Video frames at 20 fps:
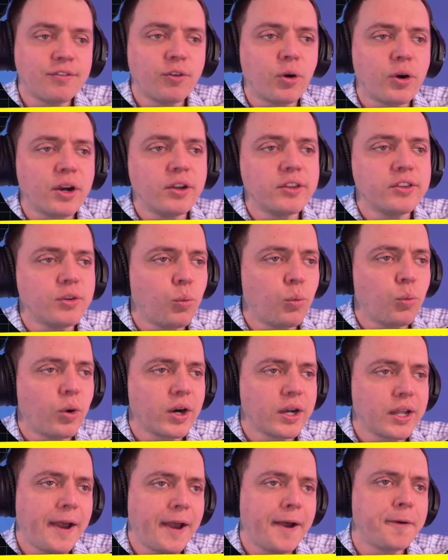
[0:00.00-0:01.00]
for it to
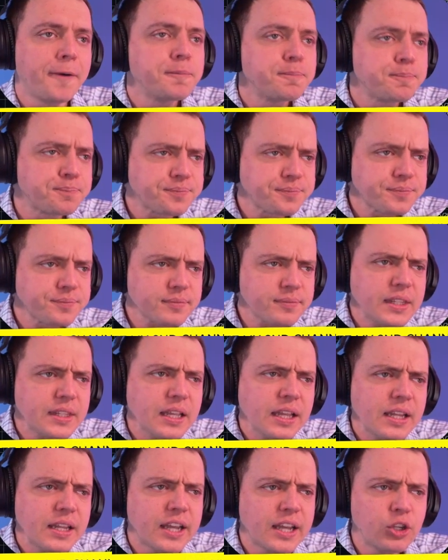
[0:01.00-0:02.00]
work out.
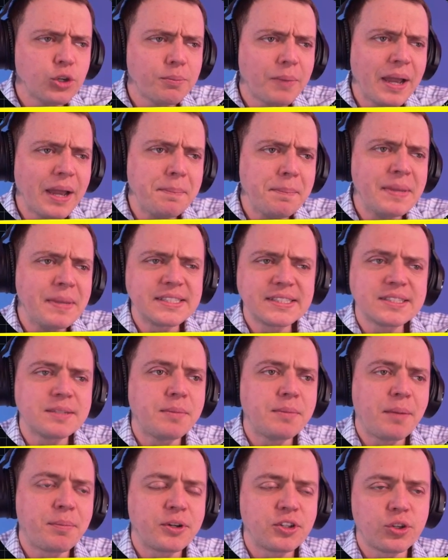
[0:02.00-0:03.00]
Now, you might miss
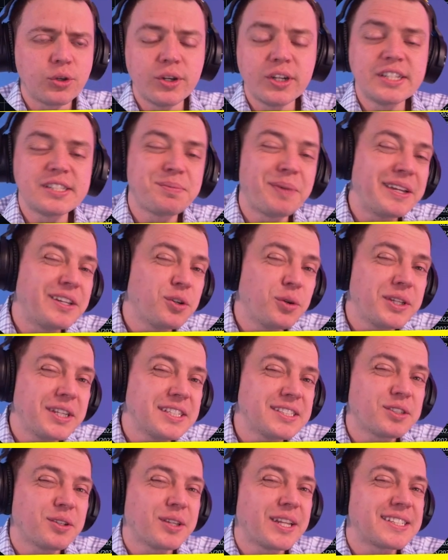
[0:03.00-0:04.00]
some opportunities by doing
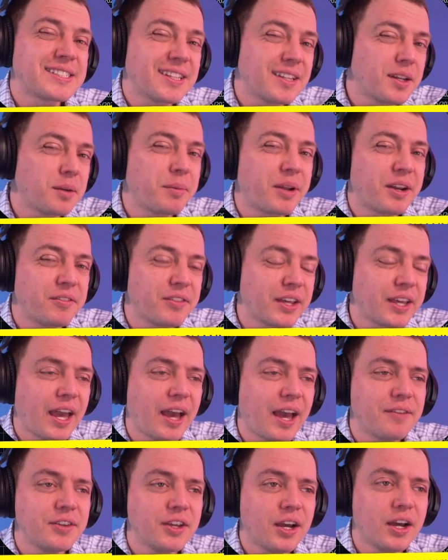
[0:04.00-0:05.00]
this, so that's a little bit of the
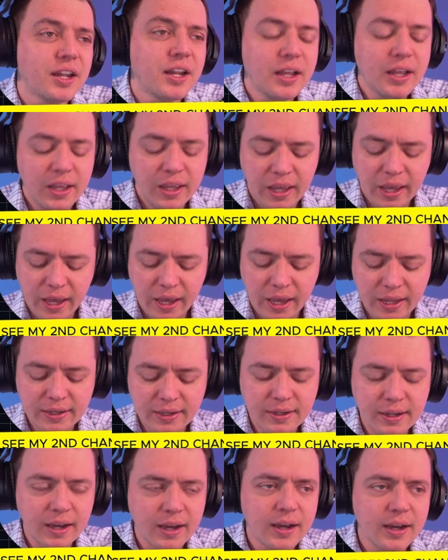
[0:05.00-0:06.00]
caveat.
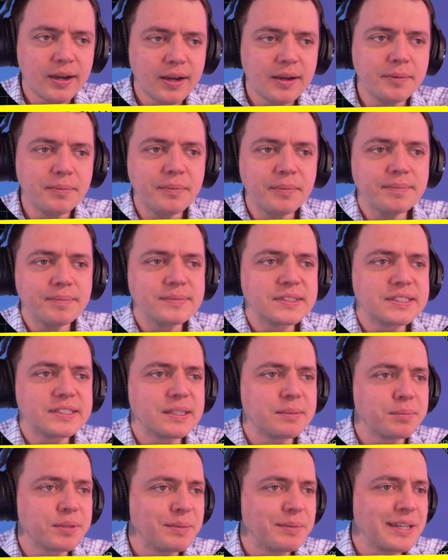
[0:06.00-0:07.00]
And
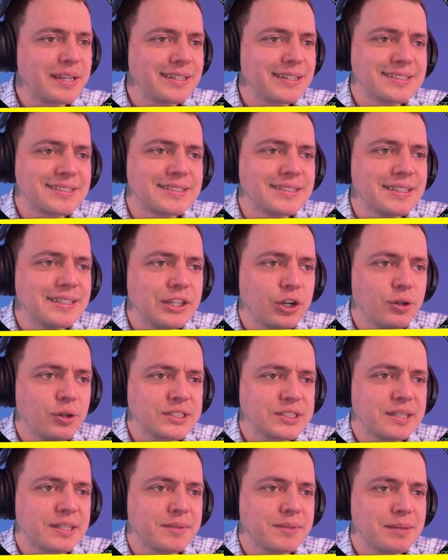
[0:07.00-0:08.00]
simply because, you know,
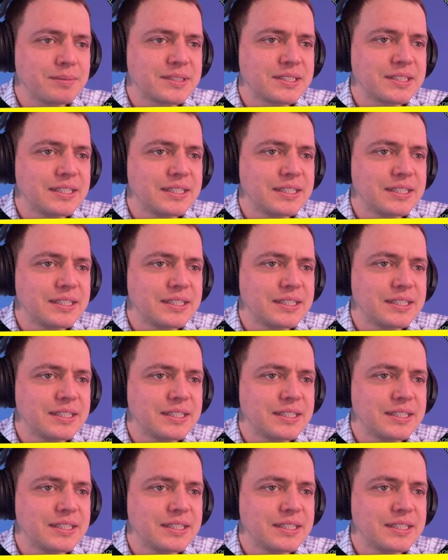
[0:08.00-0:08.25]
sometimes